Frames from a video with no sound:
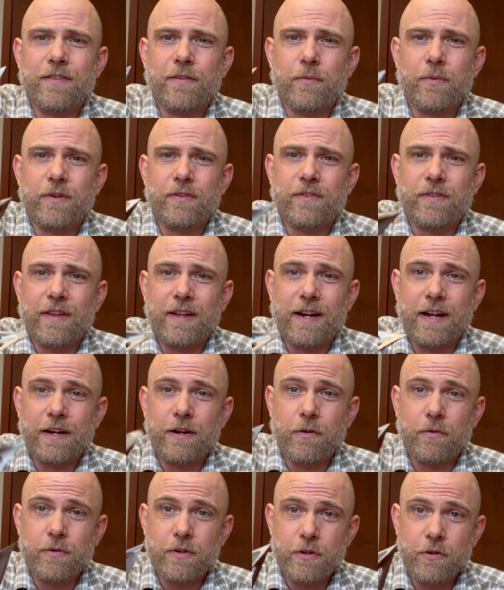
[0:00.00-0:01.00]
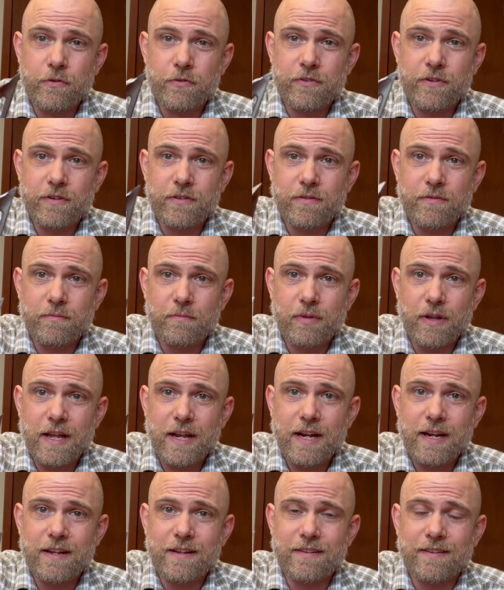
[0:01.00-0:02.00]
the reason that I don't use this
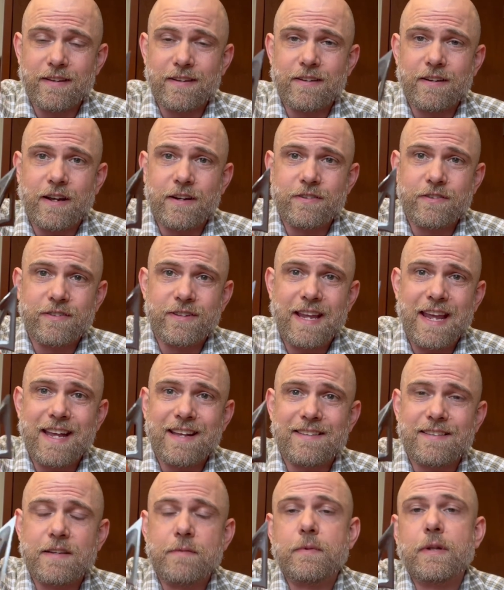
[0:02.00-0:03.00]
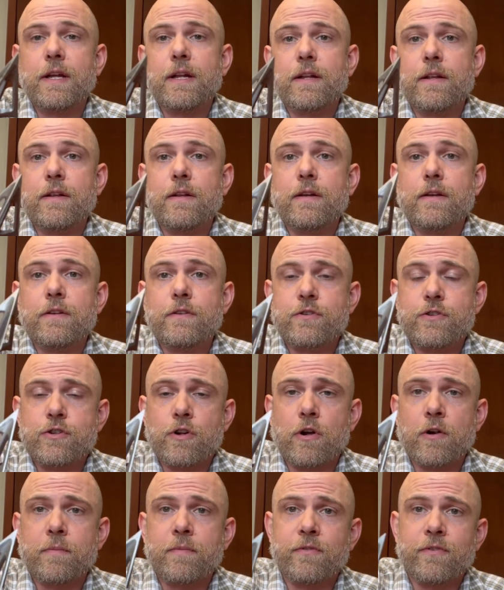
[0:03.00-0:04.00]
blade, is that I just can't seem to get it as
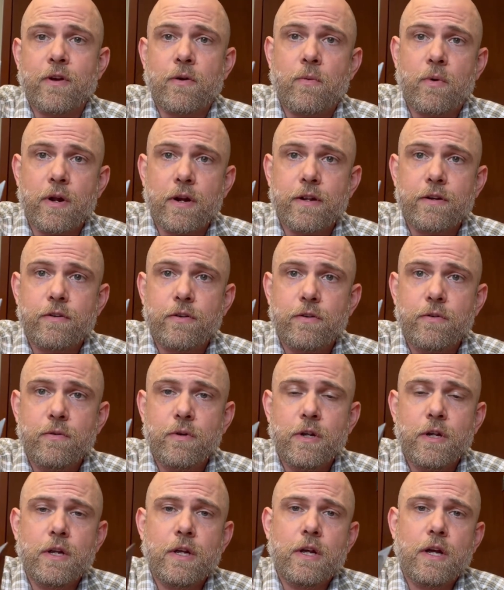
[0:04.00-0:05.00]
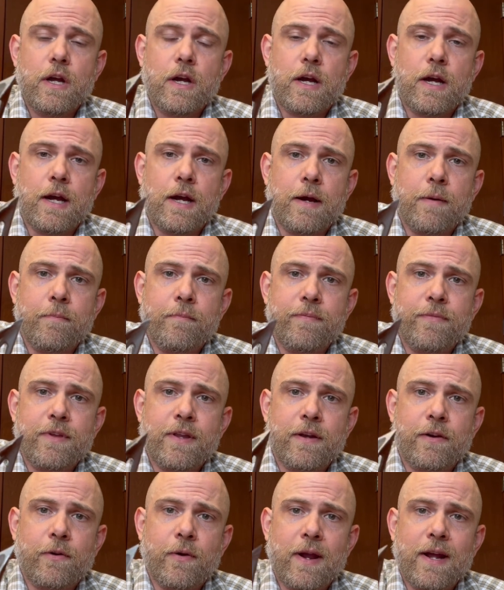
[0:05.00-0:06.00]
sharp as I want it to.
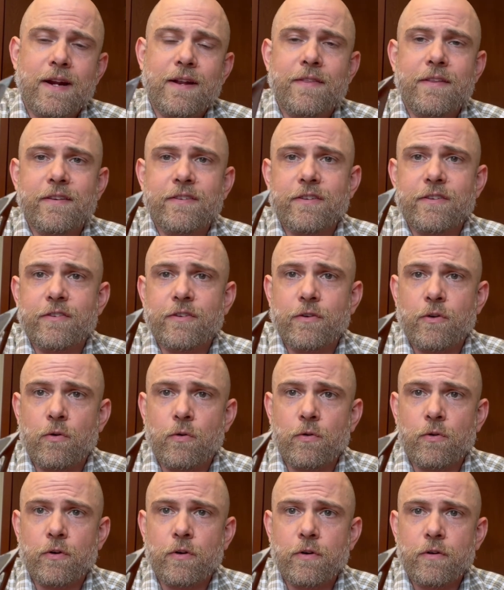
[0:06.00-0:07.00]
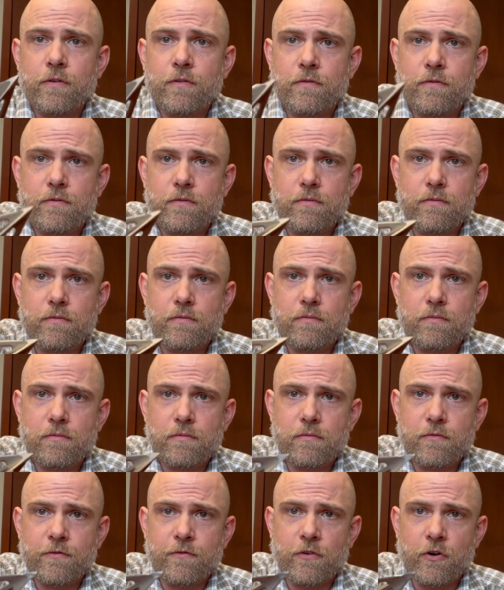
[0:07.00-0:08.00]
Granted, this is an older
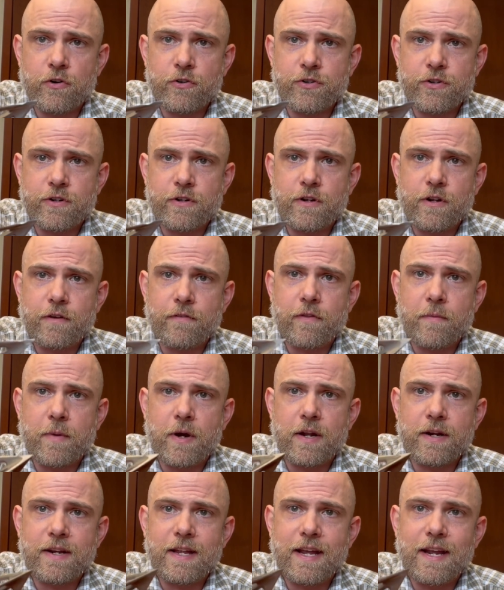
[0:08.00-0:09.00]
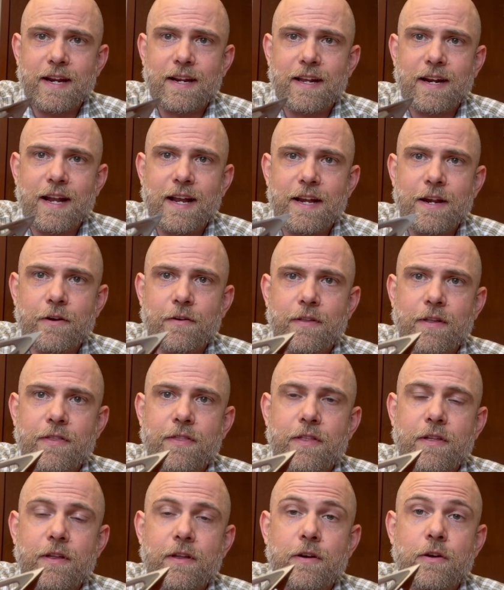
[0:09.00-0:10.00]
version of the Montec, and I hear that
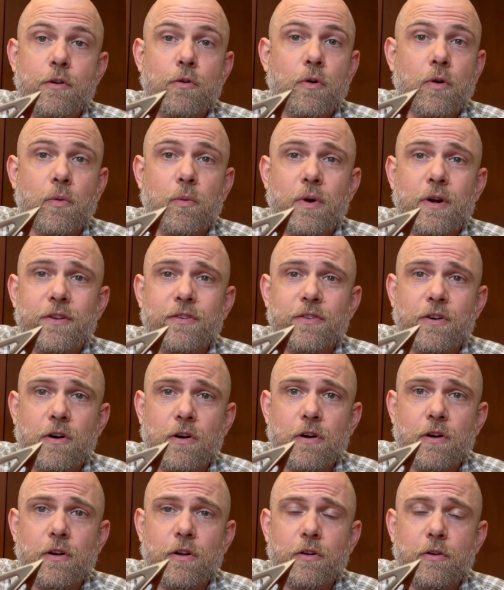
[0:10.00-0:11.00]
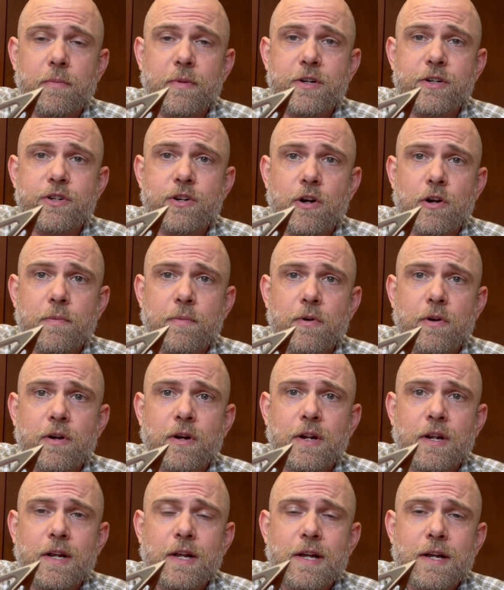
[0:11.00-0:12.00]
the newer ones are a little bit
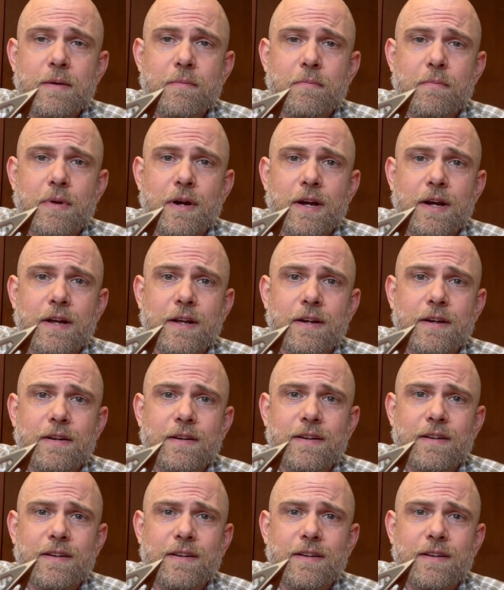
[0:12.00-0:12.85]
sharper, but